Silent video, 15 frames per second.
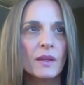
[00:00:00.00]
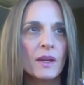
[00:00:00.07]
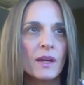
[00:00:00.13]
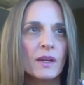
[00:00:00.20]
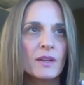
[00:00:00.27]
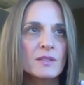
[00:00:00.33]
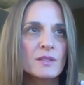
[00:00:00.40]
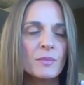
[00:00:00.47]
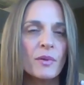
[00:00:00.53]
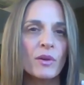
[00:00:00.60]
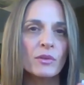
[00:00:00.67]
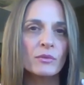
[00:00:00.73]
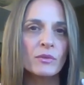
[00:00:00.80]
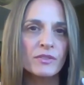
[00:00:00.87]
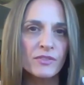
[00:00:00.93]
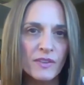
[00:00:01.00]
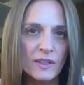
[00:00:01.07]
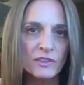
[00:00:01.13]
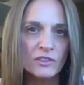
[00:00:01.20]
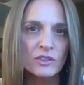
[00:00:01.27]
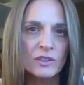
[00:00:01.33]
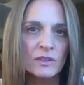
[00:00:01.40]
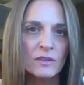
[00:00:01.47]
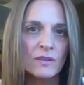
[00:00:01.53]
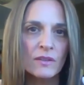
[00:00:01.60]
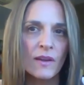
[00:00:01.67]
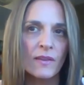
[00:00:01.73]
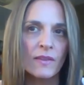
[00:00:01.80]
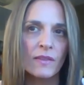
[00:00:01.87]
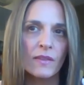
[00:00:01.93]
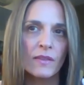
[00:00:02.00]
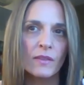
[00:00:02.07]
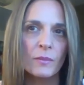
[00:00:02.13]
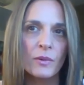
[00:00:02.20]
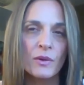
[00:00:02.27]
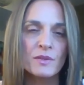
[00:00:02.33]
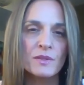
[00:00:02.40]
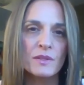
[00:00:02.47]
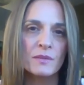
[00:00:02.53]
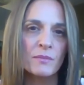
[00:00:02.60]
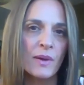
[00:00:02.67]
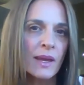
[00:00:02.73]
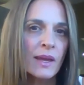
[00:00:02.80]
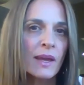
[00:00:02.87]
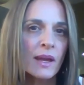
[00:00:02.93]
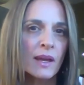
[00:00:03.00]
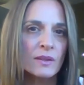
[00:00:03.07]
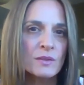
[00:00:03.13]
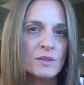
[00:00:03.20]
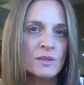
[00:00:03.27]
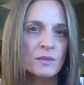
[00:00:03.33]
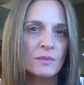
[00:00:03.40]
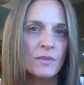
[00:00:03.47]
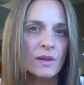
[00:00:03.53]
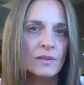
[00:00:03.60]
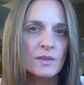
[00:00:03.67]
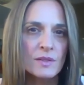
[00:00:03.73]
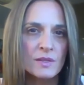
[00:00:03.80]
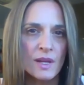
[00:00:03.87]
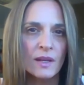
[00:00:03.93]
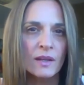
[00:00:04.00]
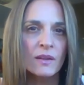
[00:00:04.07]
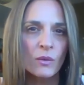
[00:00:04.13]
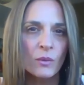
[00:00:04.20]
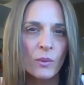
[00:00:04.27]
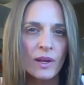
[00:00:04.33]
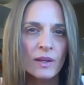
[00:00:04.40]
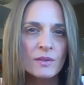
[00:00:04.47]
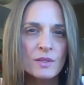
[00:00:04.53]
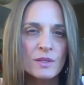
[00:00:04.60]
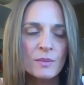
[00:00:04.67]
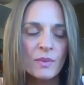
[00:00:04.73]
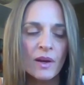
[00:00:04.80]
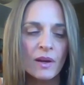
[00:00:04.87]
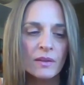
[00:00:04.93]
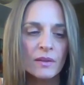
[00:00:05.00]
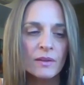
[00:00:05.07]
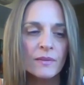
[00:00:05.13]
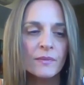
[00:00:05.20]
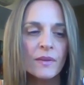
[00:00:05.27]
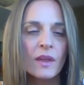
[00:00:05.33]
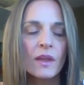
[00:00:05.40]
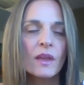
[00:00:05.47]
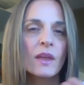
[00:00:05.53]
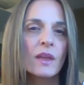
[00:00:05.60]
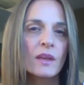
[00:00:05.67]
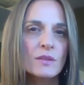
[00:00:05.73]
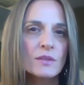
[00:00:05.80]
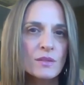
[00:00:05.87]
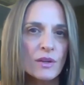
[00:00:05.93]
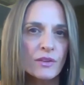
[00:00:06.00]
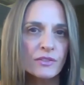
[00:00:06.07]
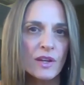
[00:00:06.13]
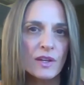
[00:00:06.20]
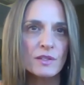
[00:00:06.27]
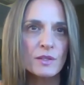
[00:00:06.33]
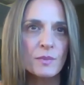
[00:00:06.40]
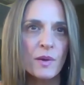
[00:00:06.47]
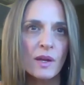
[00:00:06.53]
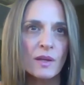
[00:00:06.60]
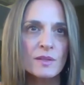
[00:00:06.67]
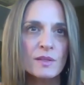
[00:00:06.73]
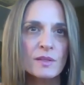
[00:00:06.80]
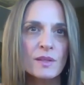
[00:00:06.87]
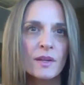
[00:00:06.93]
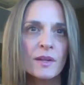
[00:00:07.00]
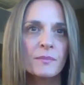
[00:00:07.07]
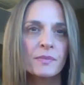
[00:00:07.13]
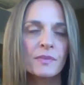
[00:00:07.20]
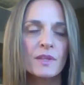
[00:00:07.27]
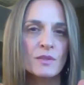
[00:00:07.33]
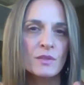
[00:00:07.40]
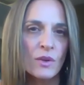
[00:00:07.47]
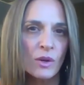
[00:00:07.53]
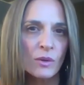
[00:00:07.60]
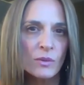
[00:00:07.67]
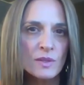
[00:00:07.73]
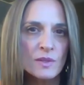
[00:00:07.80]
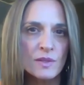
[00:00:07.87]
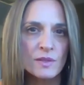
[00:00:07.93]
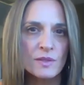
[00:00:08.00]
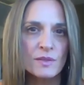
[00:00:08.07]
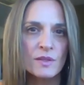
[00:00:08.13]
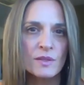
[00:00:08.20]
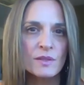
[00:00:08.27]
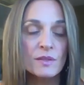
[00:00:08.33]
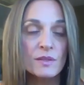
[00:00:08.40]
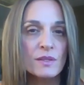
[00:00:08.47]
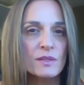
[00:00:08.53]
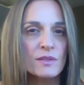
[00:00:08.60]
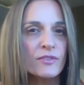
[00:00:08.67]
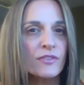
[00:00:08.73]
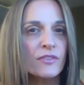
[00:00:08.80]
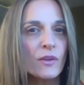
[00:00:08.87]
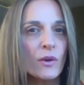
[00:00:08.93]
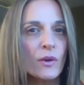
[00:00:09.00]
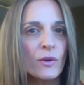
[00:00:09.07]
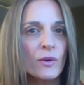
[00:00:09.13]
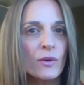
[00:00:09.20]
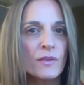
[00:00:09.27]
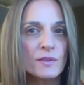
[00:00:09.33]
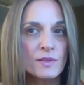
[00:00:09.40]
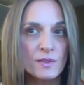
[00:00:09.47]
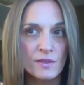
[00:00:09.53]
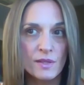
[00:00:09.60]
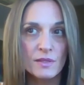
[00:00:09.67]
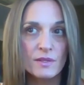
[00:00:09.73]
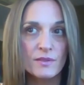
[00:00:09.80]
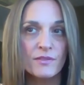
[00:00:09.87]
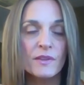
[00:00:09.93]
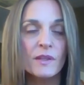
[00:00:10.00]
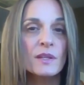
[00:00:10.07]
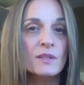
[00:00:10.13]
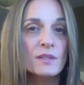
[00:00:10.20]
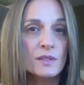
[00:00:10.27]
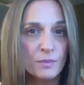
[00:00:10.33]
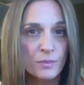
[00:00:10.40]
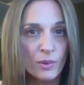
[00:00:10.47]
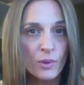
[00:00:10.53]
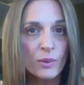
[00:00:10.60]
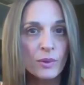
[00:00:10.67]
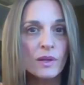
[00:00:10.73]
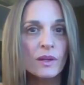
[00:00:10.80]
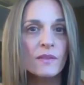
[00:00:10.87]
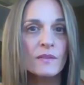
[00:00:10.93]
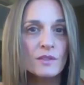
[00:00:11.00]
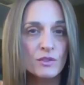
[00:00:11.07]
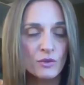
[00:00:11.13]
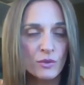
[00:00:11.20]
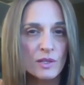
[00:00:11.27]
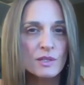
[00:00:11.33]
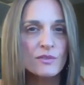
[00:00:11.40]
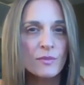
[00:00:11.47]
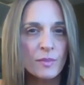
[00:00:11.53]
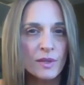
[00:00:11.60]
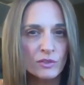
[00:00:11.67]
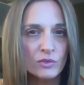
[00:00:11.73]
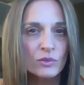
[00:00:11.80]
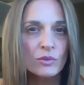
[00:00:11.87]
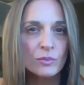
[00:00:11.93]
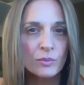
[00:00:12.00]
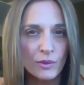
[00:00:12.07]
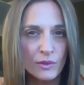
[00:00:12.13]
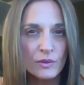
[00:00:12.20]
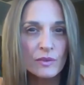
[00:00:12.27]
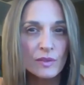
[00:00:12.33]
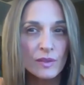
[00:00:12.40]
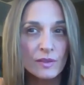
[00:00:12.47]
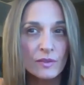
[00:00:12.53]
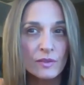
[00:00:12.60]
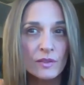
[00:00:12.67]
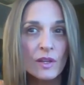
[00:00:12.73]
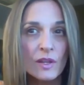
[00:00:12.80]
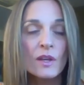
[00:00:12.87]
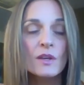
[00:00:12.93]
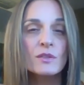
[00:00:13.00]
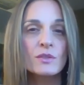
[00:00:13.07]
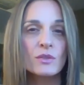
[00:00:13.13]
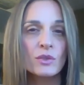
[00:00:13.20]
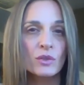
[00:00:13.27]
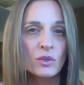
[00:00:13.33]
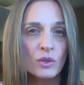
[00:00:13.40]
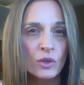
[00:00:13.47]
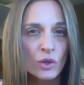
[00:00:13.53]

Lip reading: It is upon reflection that the person may gain some understanding and awareness about it. Soft aspects, there's no resistance, there's a flow, there's a sense of feeling supported in this transformational process, so you